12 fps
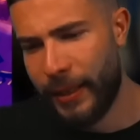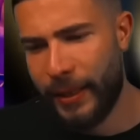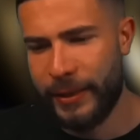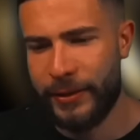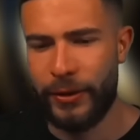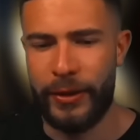
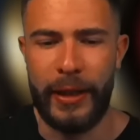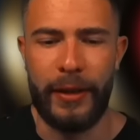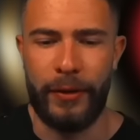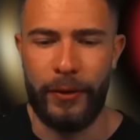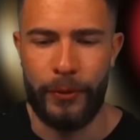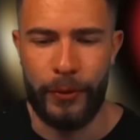That's not the
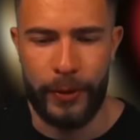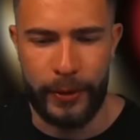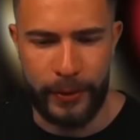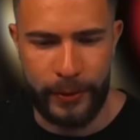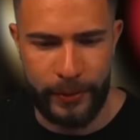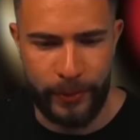end of the
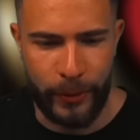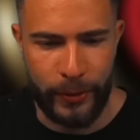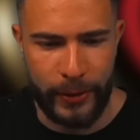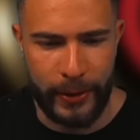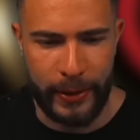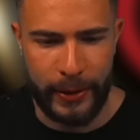world. It's
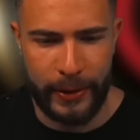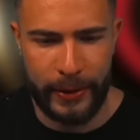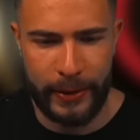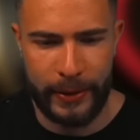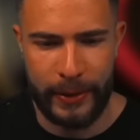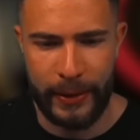mostly,
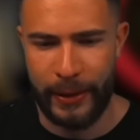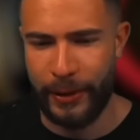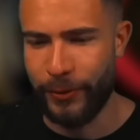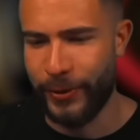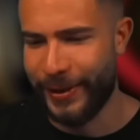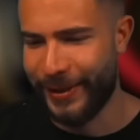like I
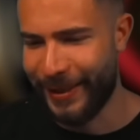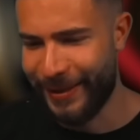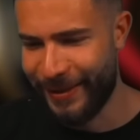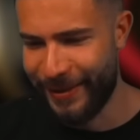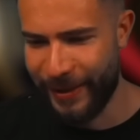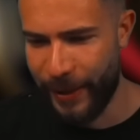always say,
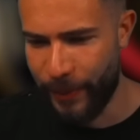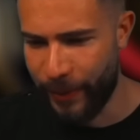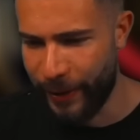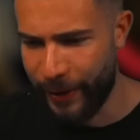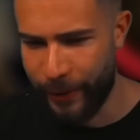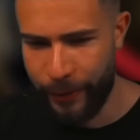it's the same
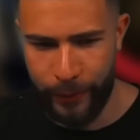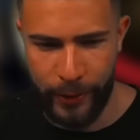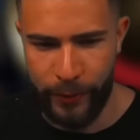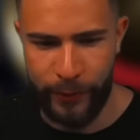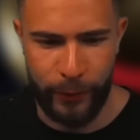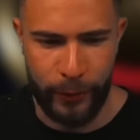thing. 3
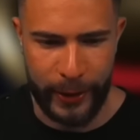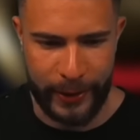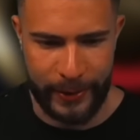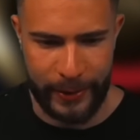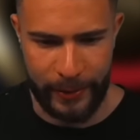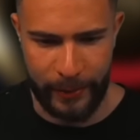or
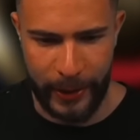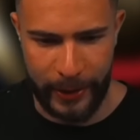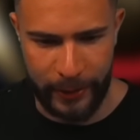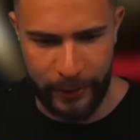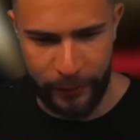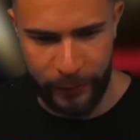4x doesn't make a
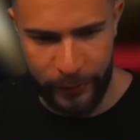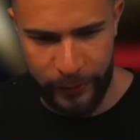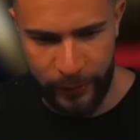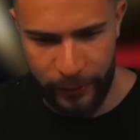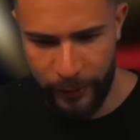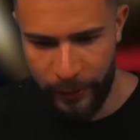difference
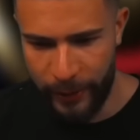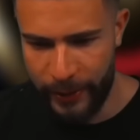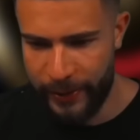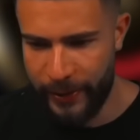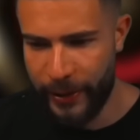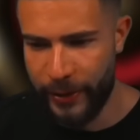in the early
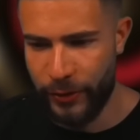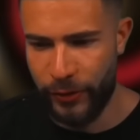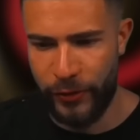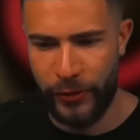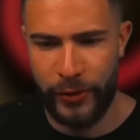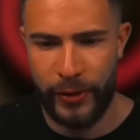
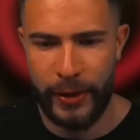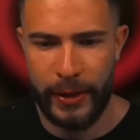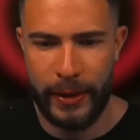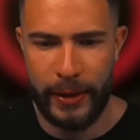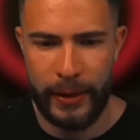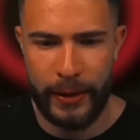stages.
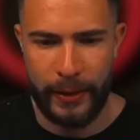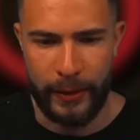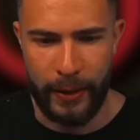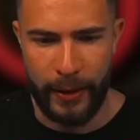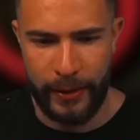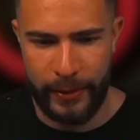
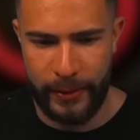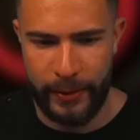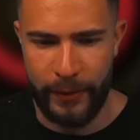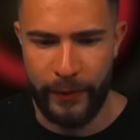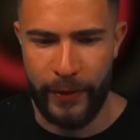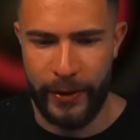Nice.
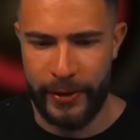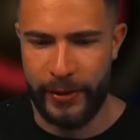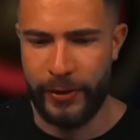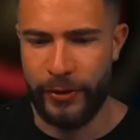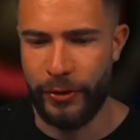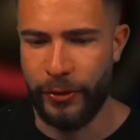If this is
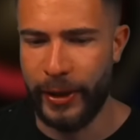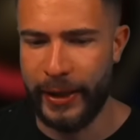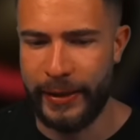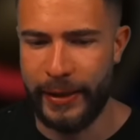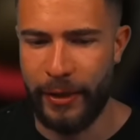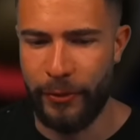a
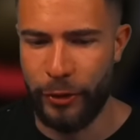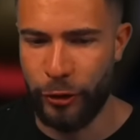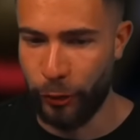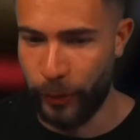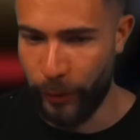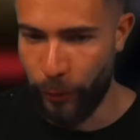2x, then we
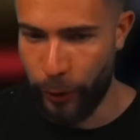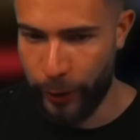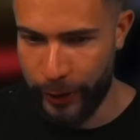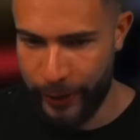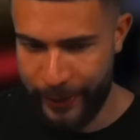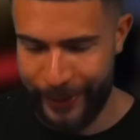should be
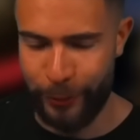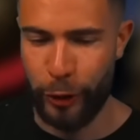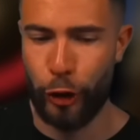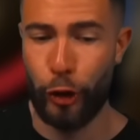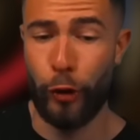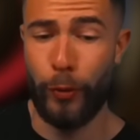worried. We
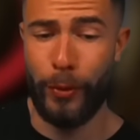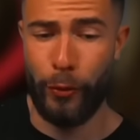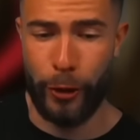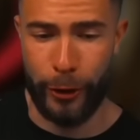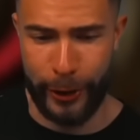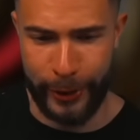should be
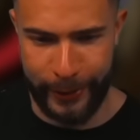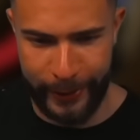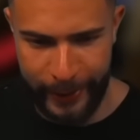worried.